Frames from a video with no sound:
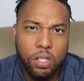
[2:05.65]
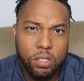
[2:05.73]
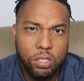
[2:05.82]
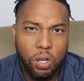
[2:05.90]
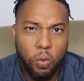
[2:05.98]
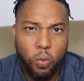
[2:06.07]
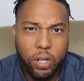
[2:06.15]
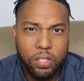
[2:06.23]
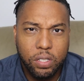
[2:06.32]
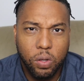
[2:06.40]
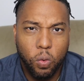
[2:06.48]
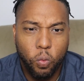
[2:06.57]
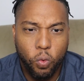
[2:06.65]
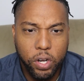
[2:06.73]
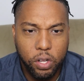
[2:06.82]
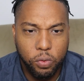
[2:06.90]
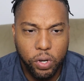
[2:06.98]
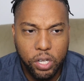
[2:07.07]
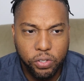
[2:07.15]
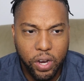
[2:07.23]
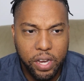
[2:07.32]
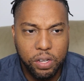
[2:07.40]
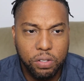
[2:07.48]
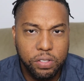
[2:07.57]
So what are you
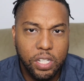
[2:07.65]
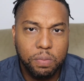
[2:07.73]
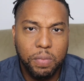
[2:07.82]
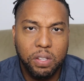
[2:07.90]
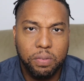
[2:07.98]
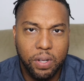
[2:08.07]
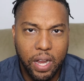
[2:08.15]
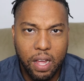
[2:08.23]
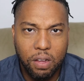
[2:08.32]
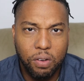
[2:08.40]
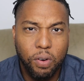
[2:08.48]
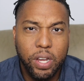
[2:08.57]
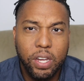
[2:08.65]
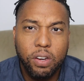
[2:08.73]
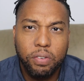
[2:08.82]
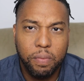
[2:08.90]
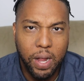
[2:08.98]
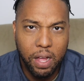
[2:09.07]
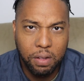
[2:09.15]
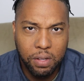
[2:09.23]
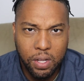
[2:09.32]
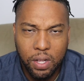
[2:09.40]
trying to do 6 months from now or a year from now?